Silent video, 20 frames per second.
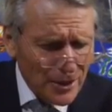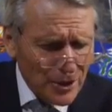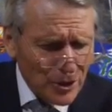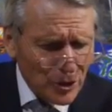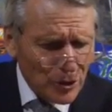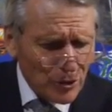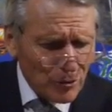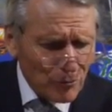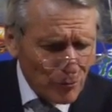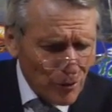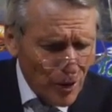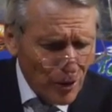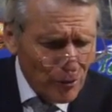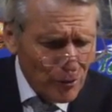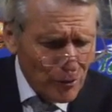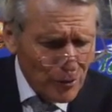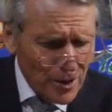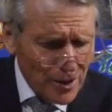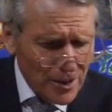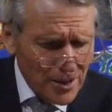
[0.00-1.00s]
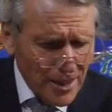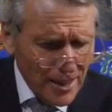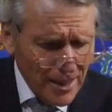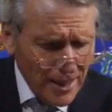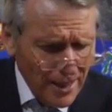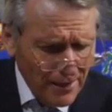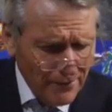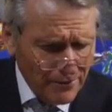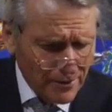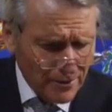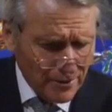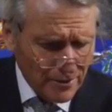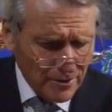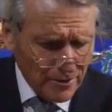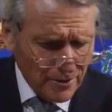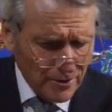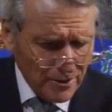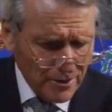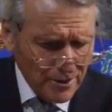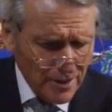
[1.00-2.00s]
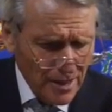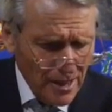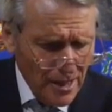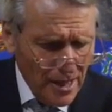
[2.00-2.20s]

His throne in the heavens